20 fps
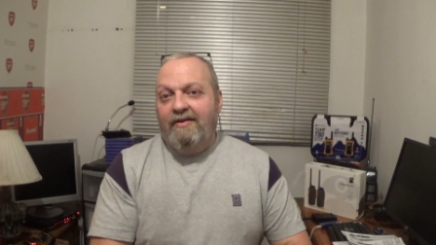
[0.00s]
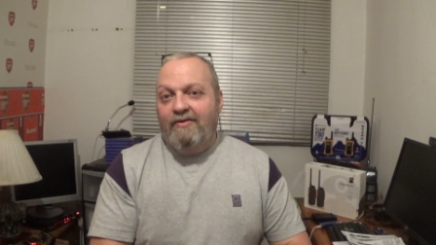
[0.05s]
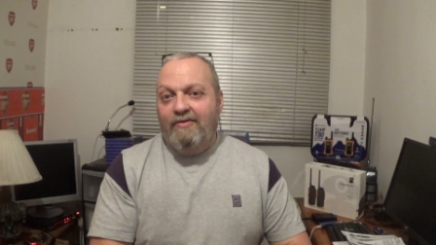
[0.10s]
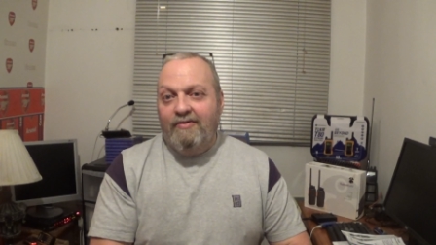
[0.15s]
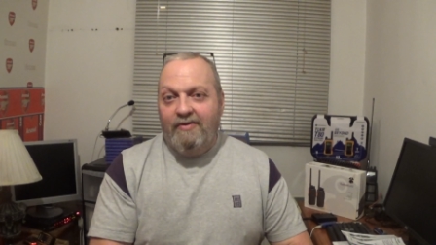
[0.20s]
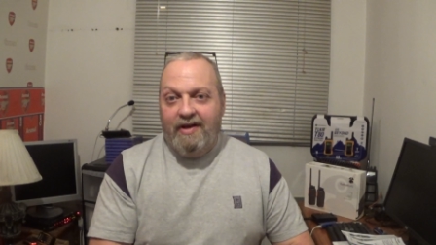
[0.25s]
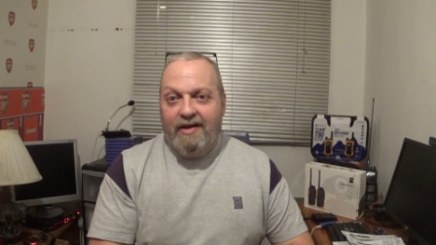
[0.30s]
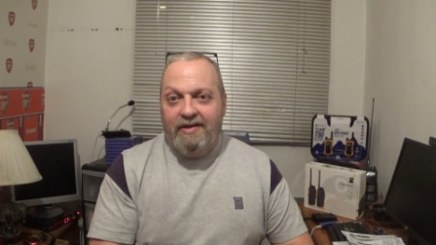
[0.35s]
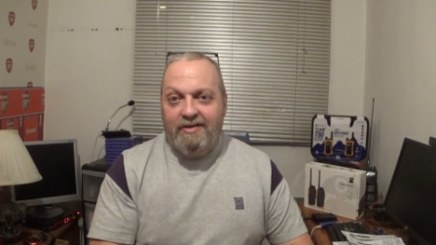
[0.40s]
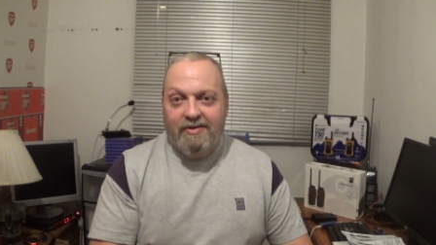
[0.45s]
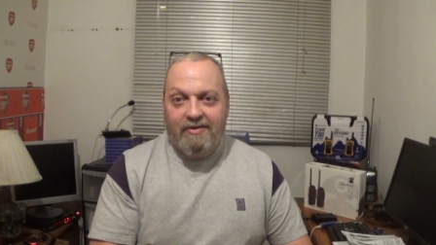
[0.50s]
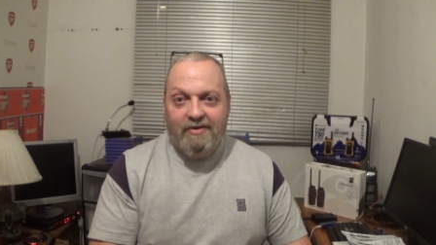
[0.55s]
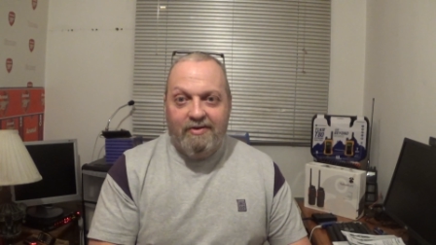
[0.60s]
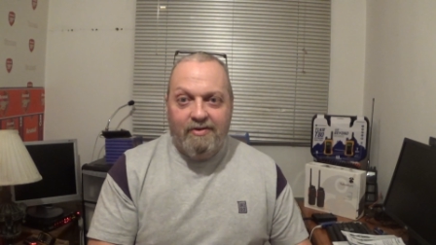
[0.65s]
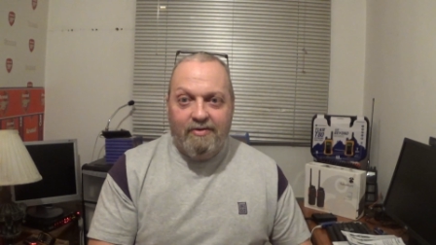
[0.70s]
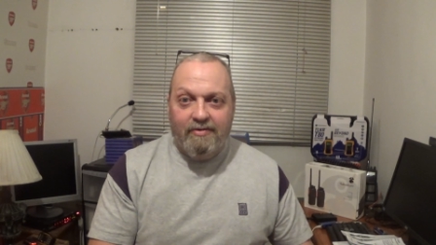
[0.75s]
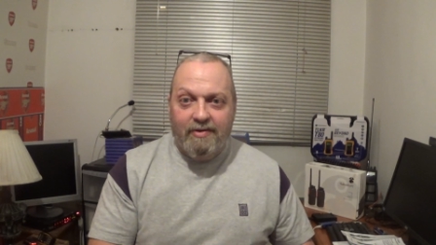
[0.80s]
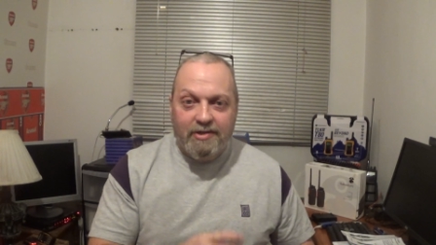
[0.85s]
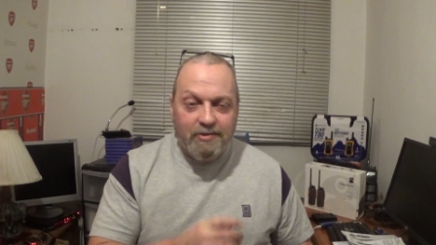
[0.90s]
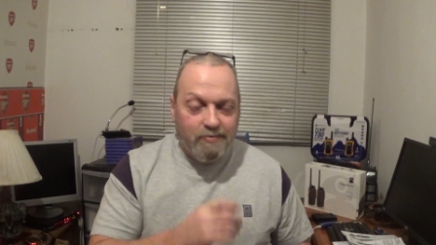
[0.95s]
all had a good
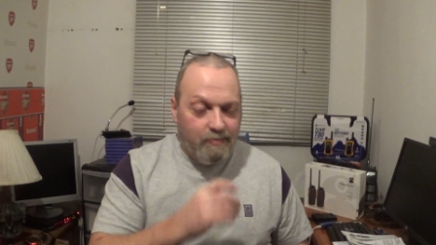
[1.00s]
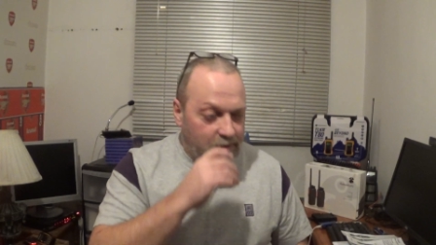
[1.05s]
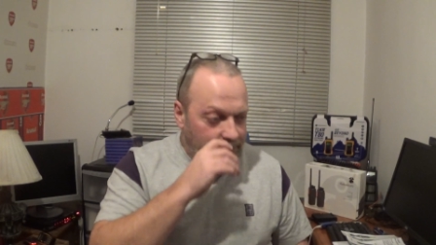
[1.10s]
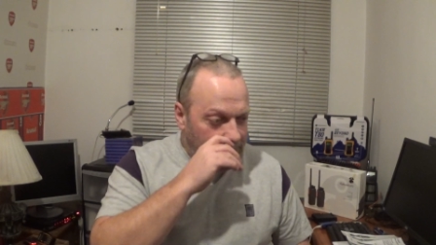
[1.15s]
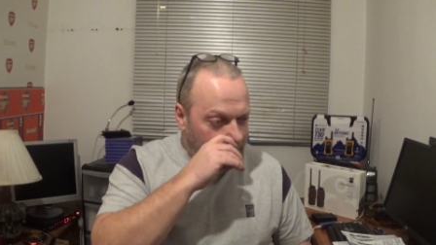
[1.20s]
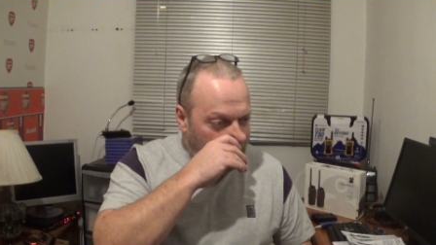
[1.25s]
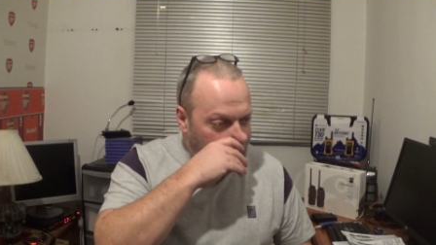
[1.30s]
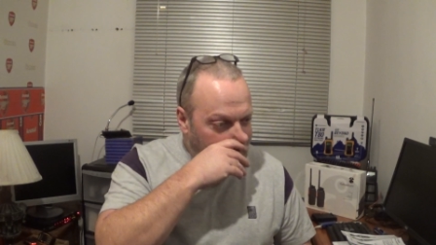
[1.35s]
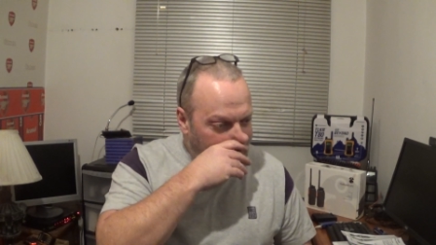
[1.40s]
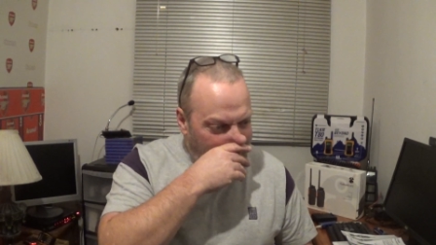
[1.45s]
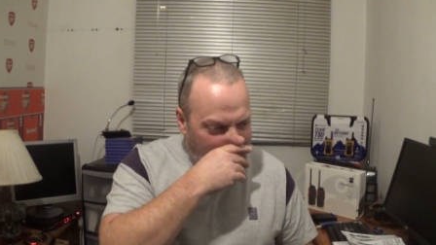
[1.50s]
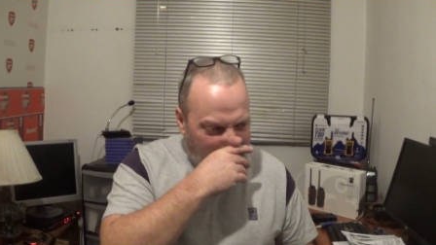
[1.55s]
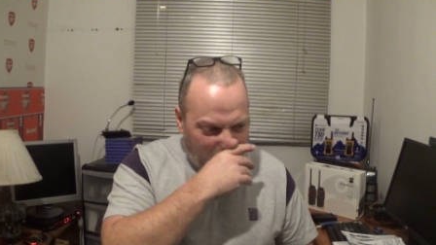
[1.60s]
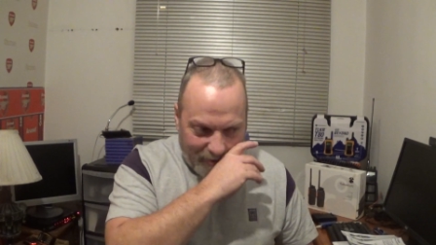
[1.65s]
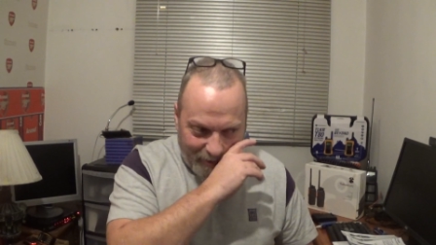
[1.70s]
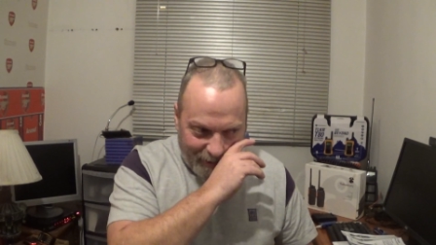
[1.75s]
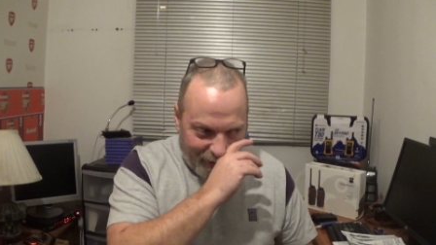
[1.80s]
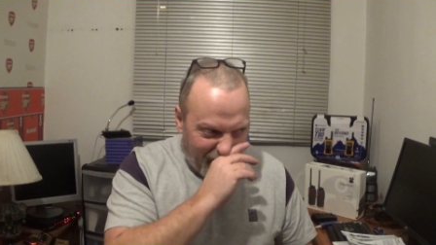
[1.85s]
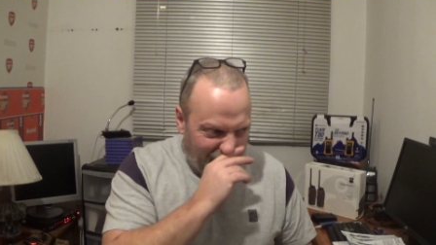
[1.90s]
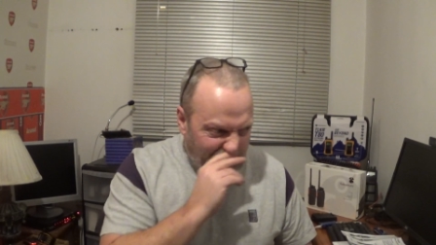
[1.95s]
Christmas and a good
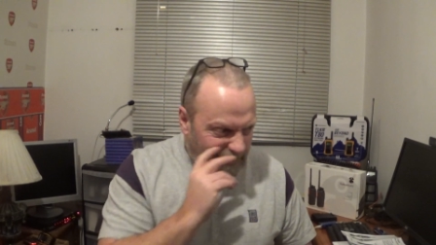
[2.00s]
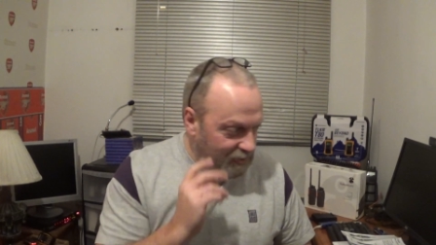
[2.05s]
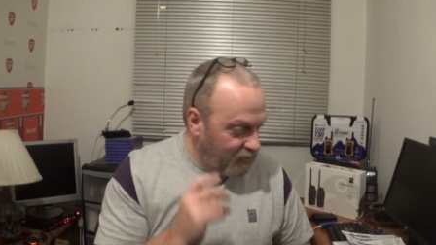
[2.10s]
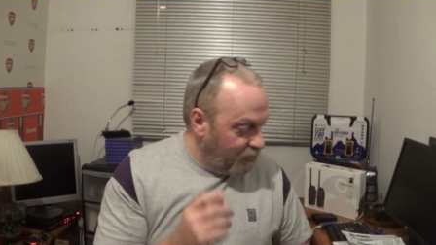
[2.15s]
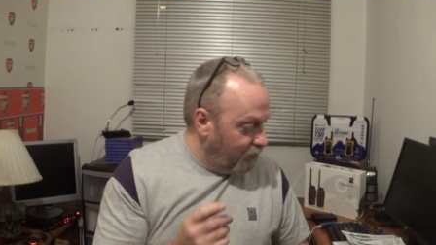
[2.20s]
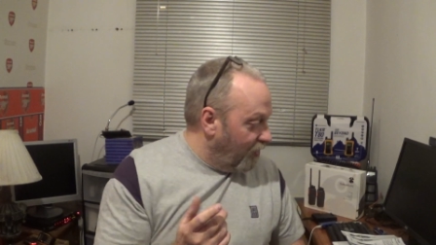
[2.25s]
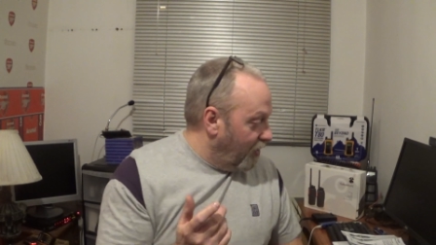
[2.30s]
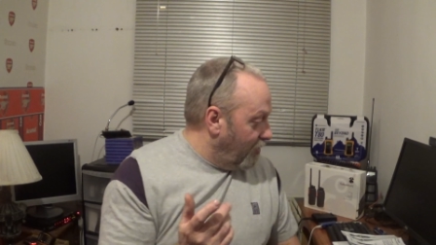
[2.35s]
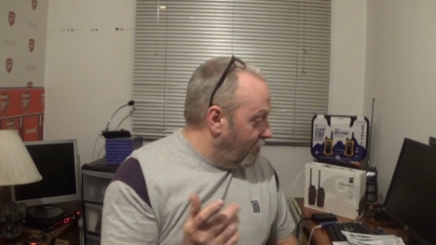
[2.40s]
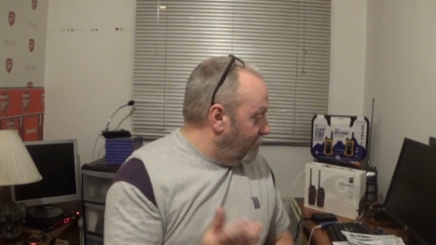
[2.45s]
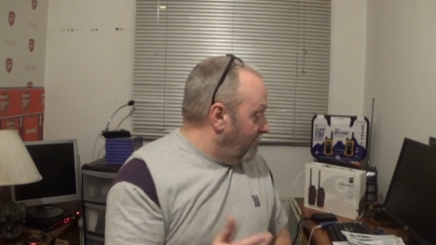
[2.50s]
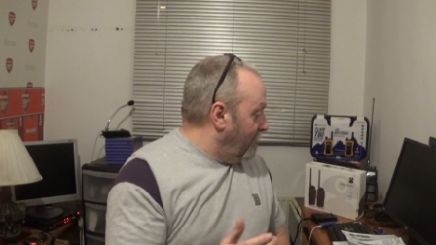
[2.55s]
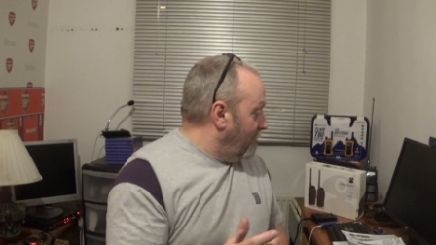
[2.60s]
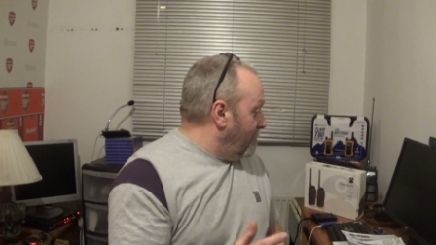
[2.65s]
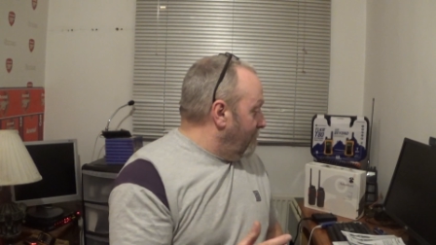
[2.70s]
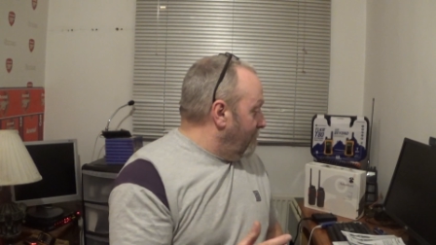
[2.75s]
New Year as well.